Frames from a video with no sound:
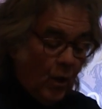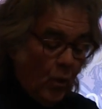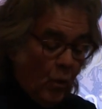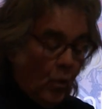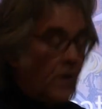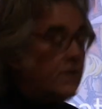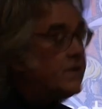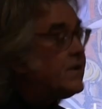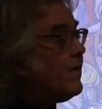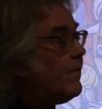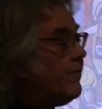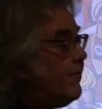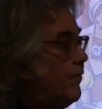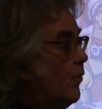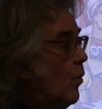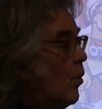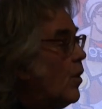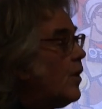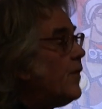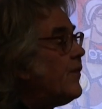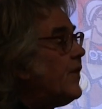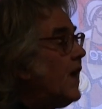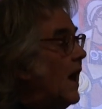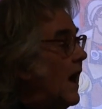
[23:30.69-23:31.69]
was a
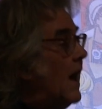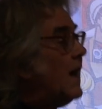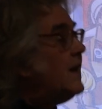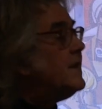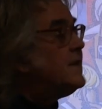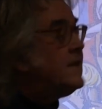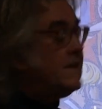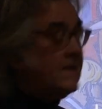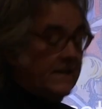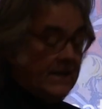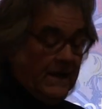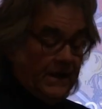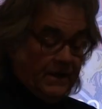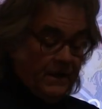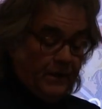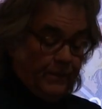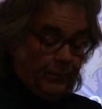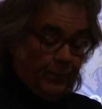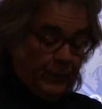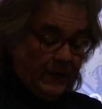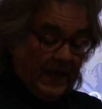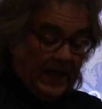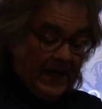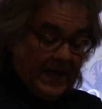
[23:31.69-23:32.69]
fourth
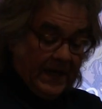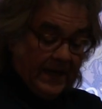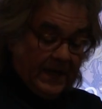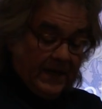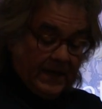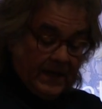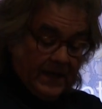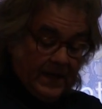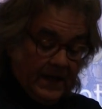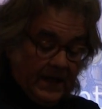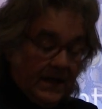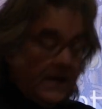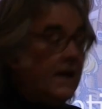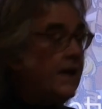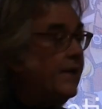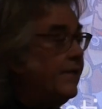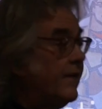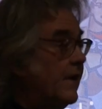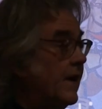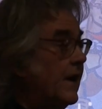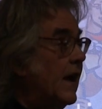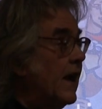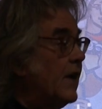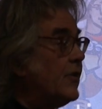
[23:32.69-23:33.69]
unstated plank
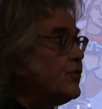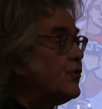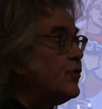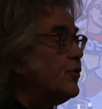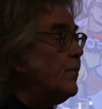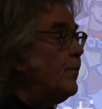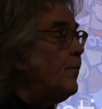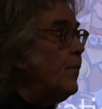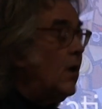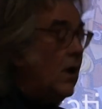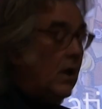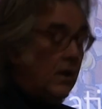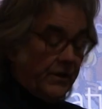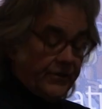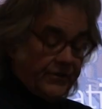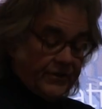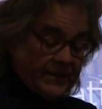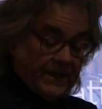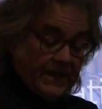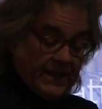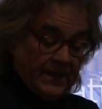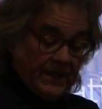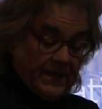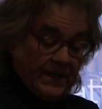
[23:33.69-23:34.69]
in the national
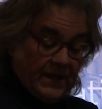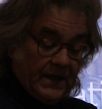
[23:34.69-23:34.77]
policy,